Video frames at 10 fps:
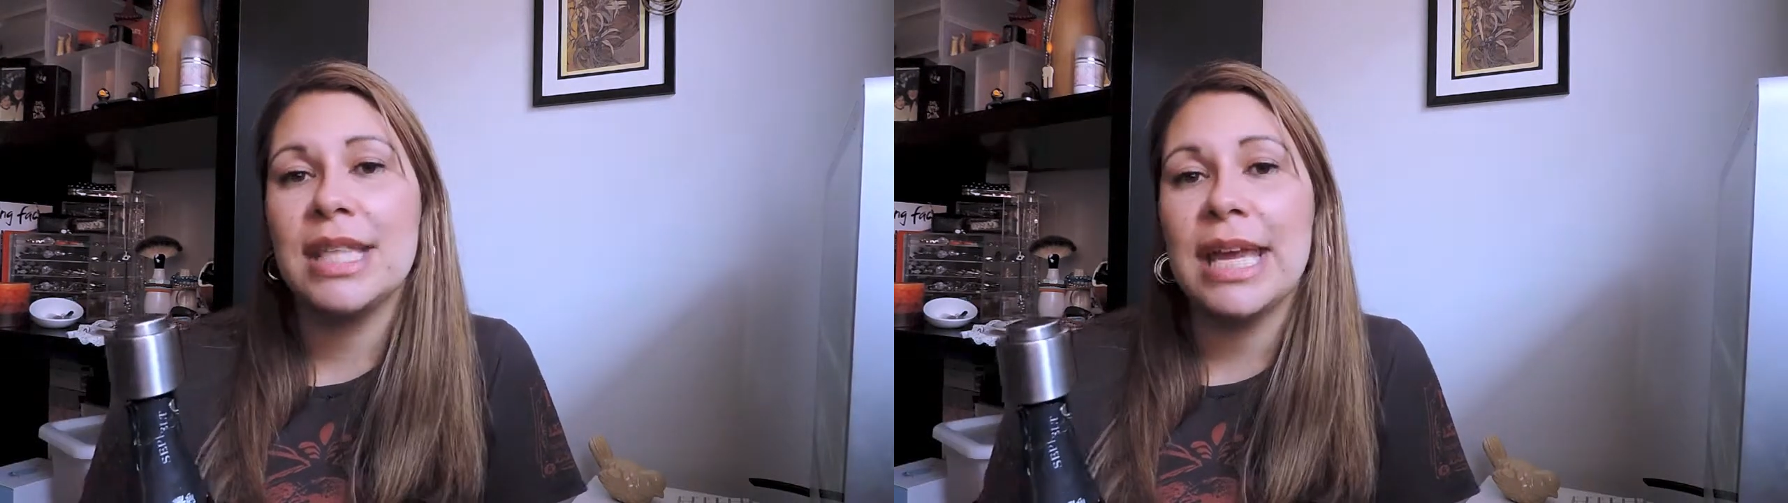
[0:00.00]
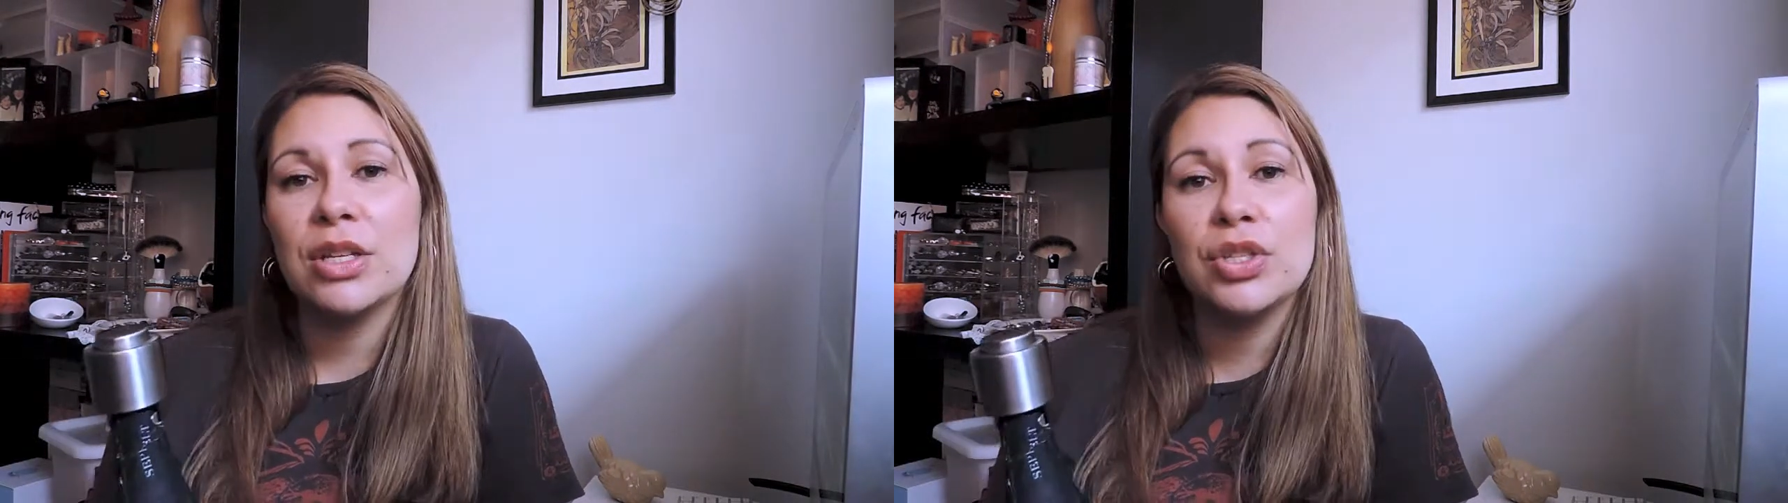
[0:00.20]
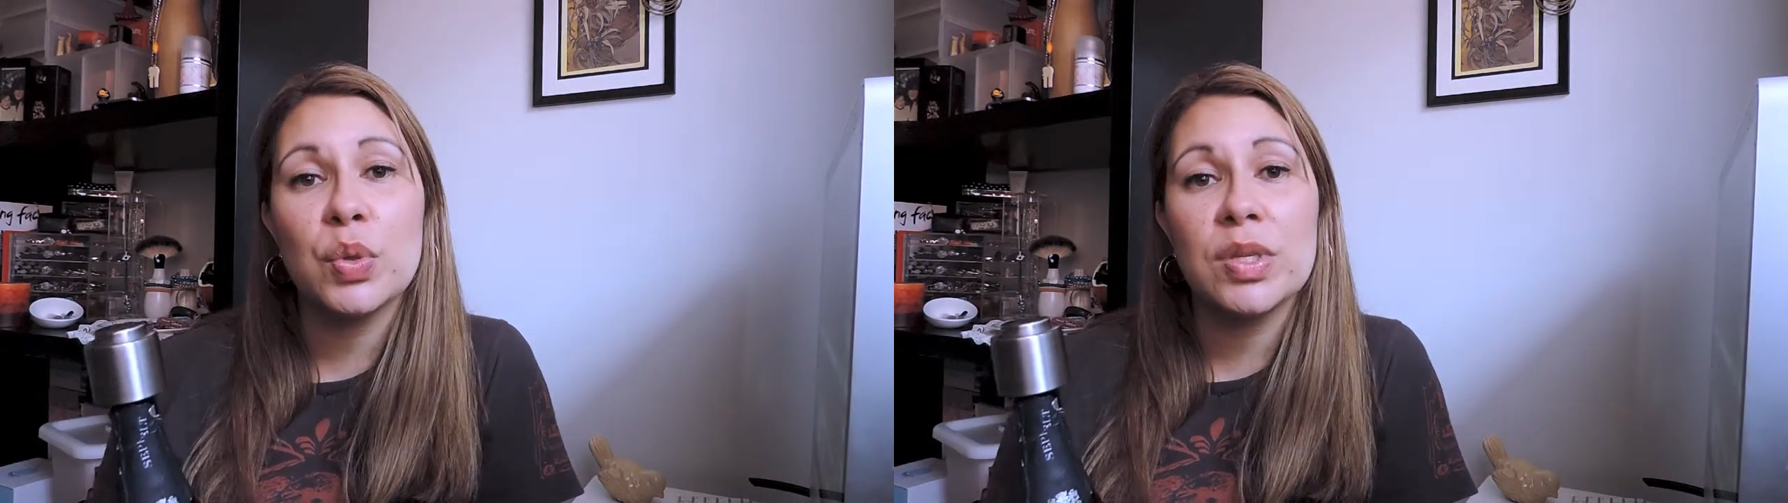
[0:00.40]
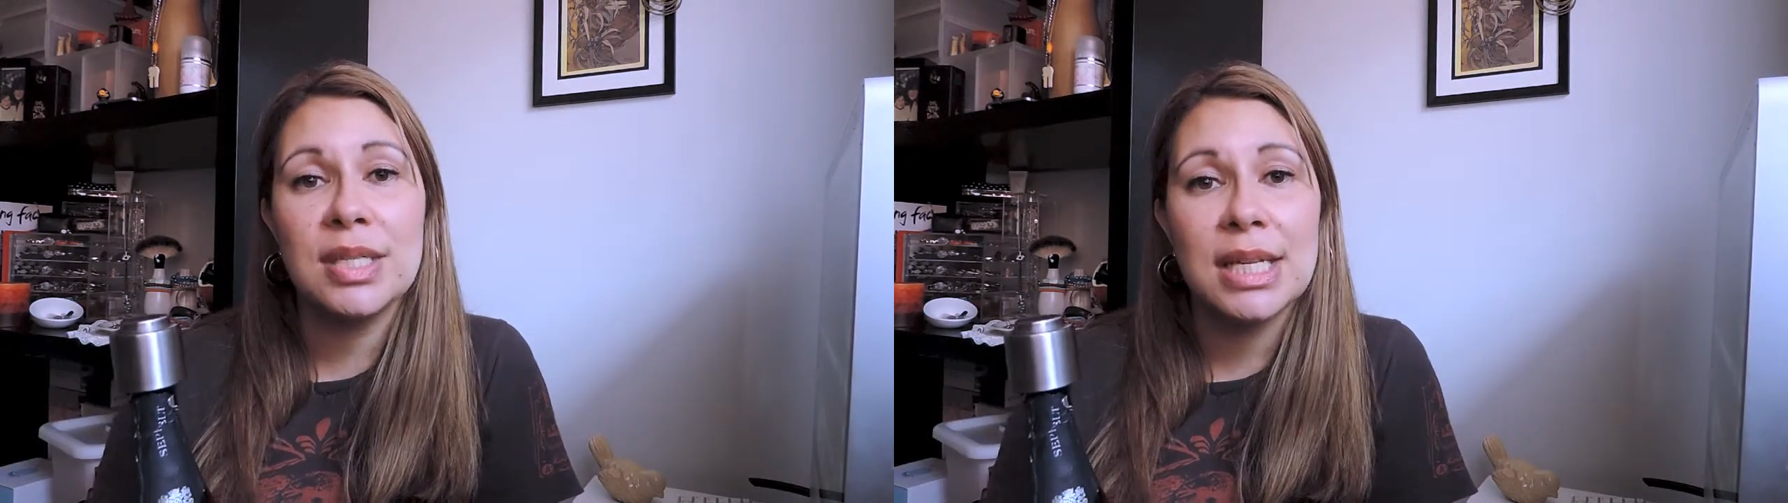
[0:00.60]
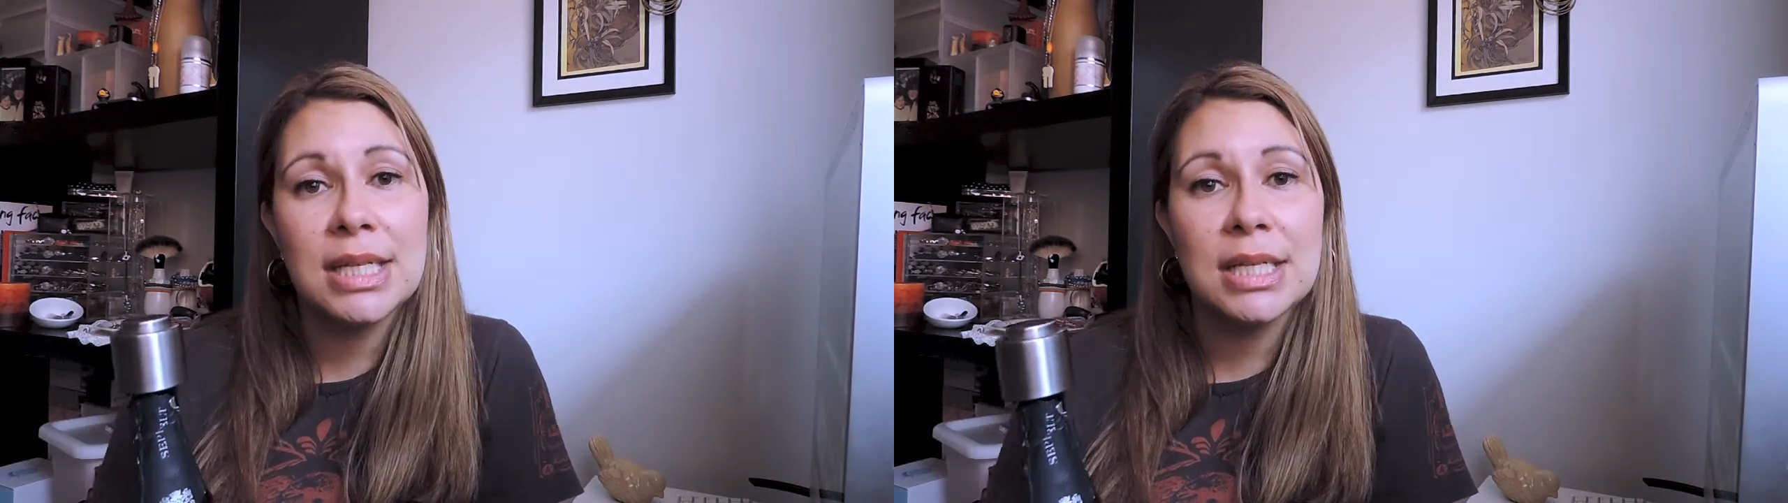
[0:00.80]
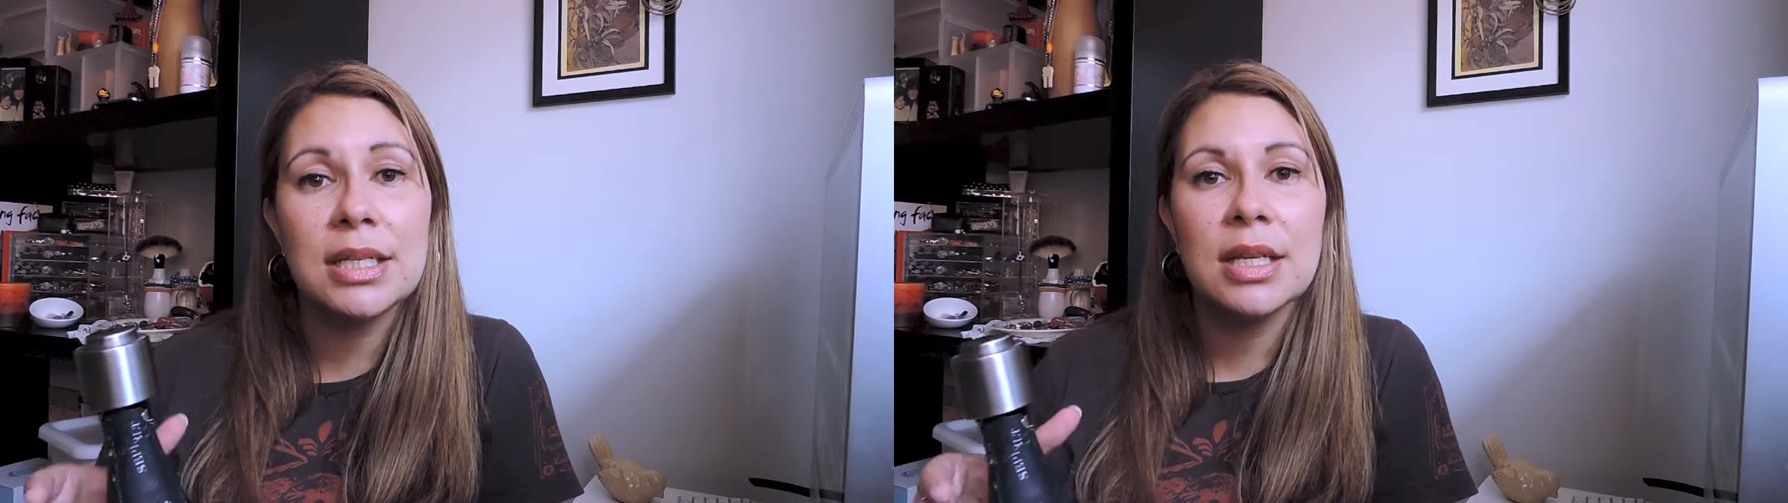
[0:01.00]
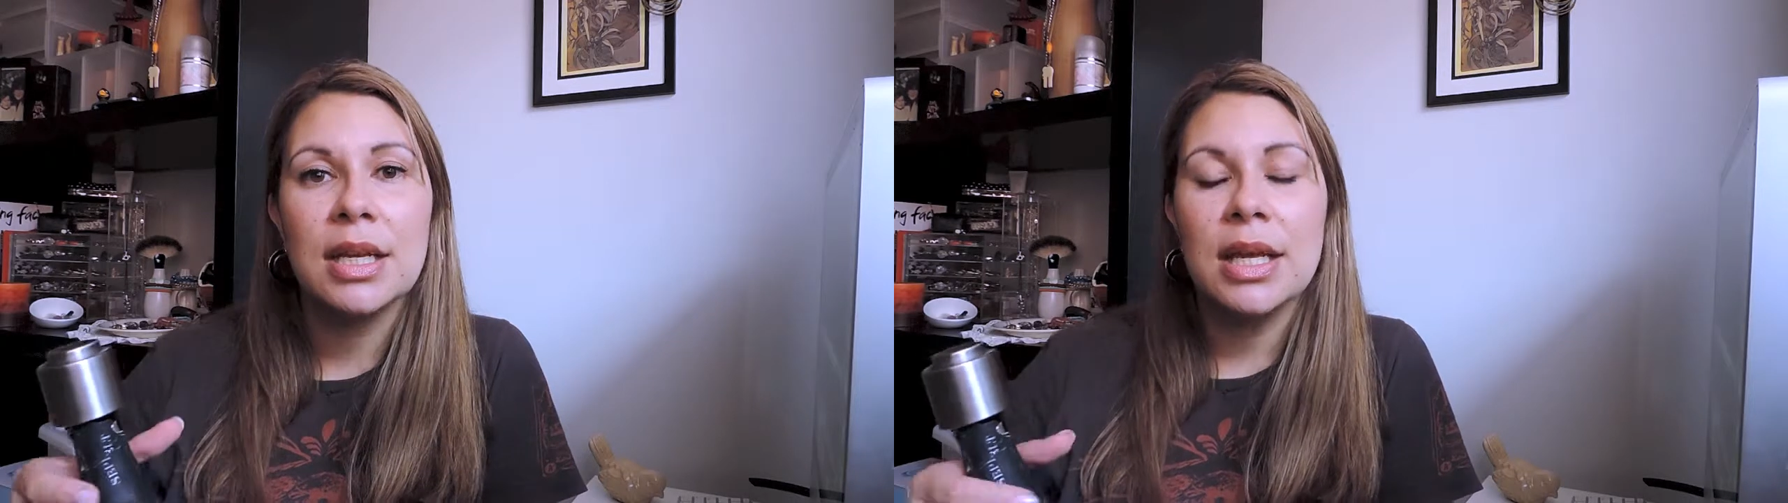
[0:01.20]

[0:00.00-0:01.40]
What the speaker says: they can still sit it